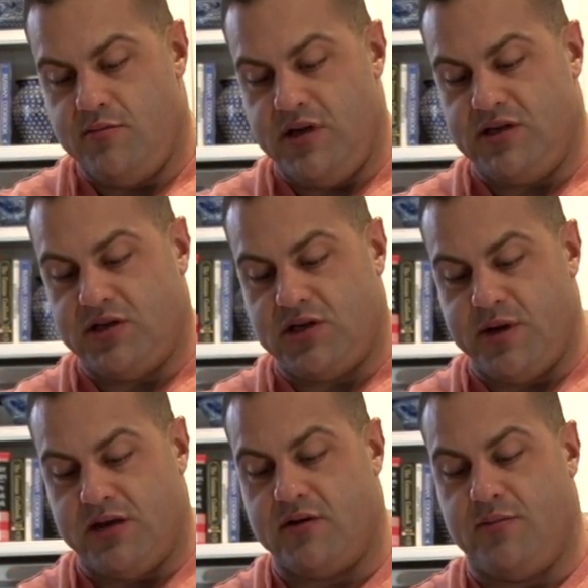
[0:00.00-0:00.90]
means it should
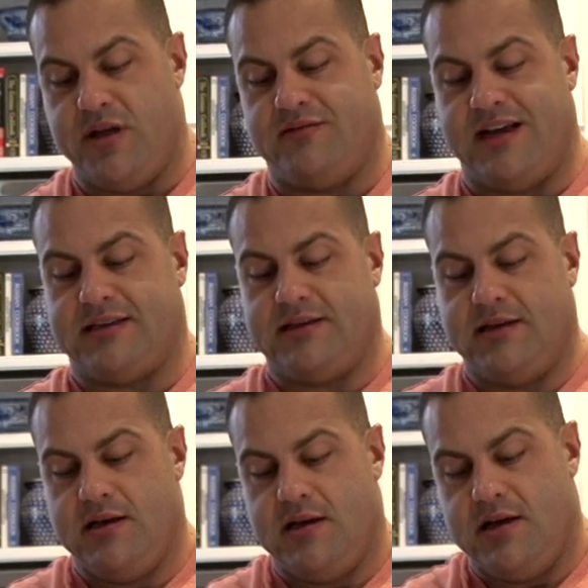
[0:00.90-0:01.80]
be a little bit less
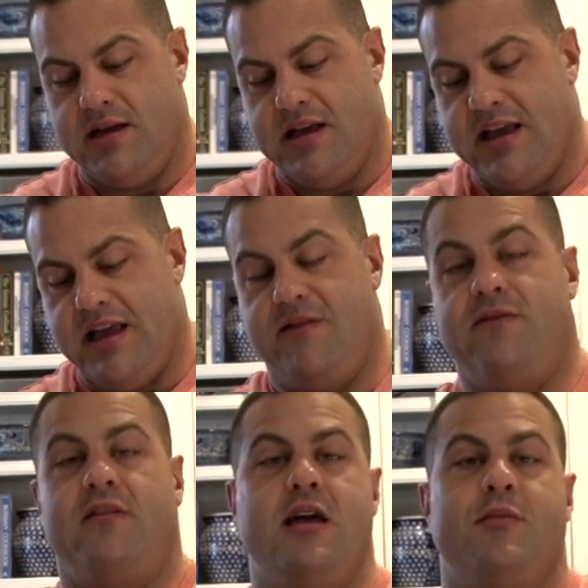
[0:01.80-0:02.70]

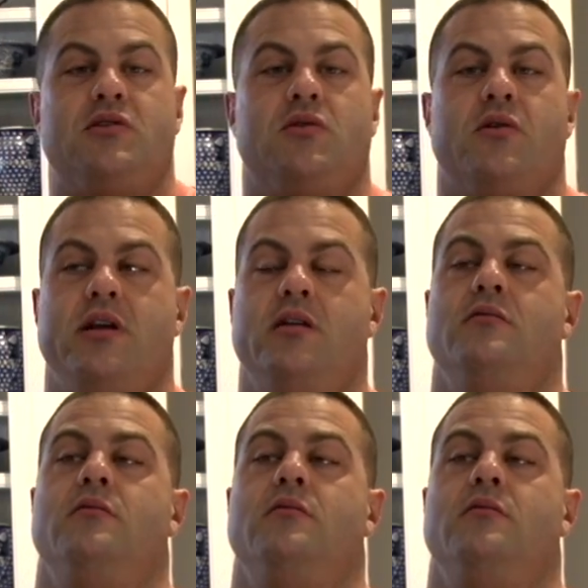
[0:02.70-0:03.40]
inflammatory.